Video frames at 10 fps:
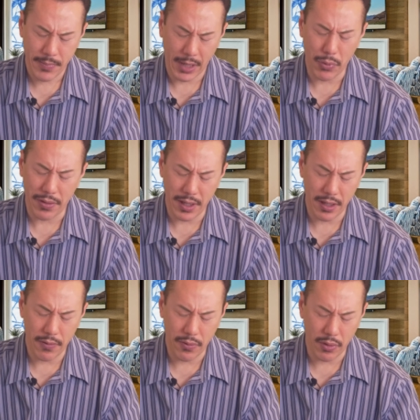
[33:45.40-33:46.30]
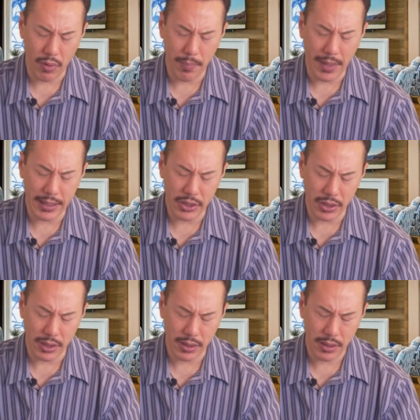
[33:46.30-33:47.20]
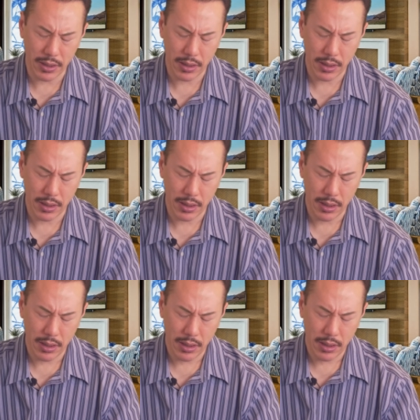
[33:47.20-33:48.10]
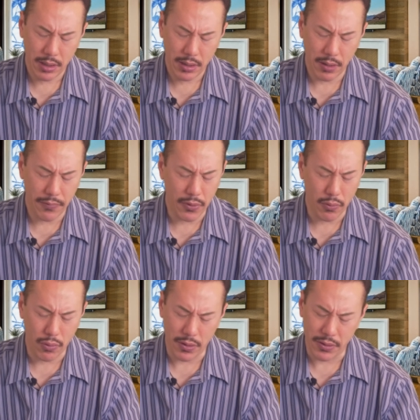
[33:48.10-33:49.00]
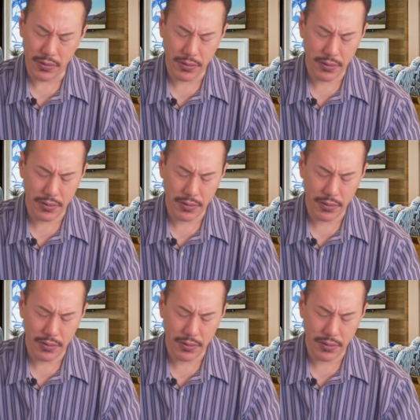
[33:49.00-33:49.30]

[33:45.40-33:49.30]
And we thank you for the reminder of your words.